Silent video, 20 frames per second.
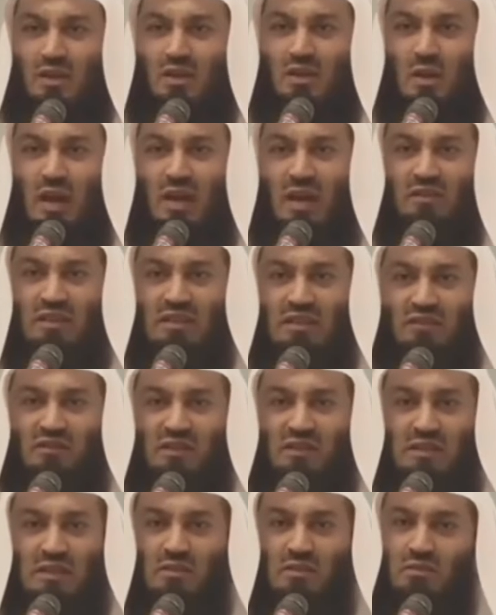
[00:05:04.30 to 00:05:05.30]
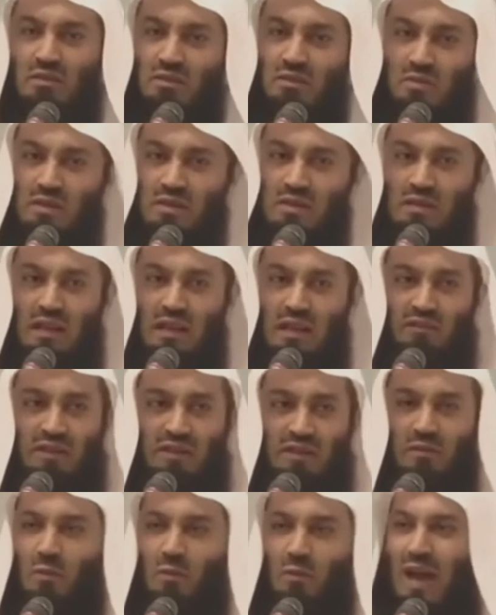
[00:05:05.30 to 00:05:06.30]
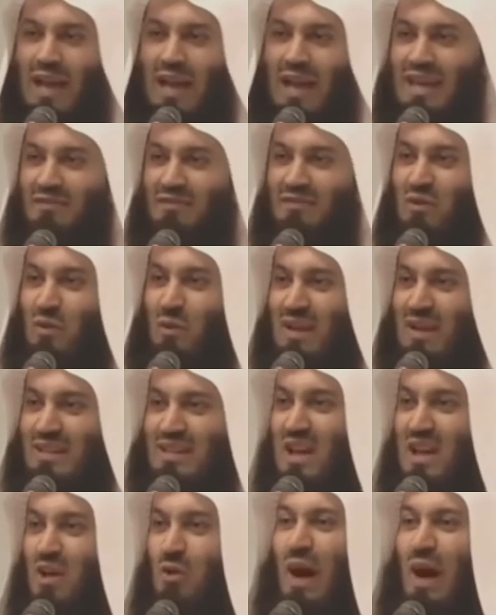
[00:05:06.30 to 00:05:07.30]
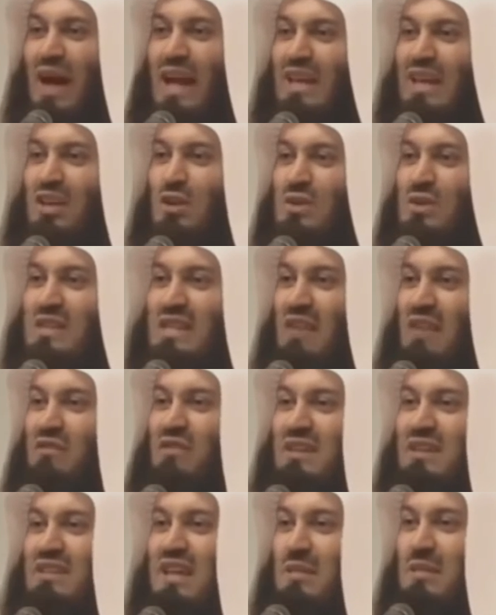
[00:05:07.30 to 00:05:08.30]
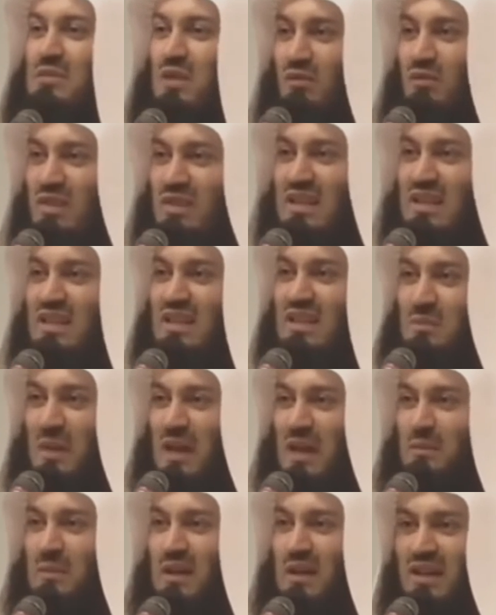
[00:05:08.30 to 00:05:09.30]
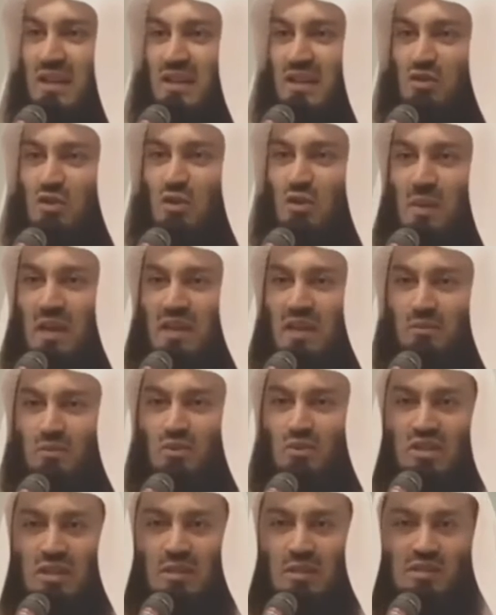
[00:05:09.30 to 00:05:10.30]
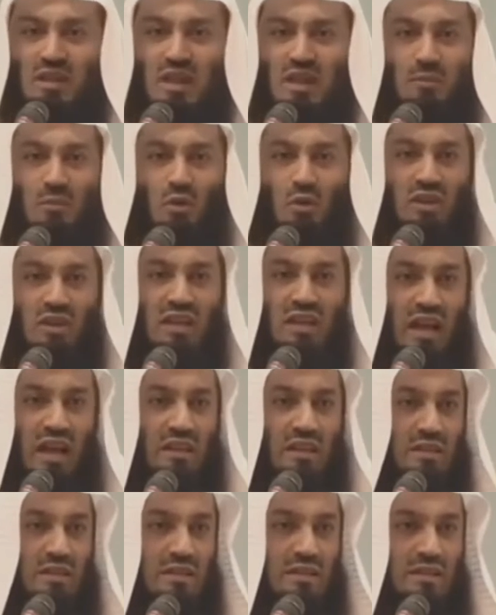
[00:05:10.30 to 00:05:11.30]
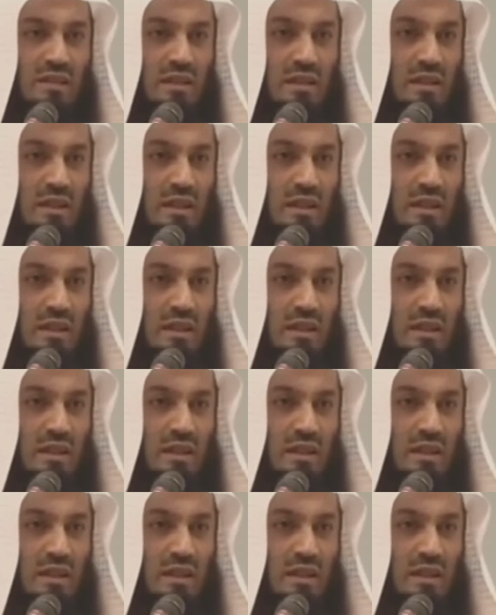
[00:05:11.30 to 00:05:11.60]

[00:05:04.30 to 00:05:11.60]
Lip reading: When you have a difference, you know, this one's a kafir. Why? For what? Why use heavy terms? Obviously, this might be understood by the Muslims more than others.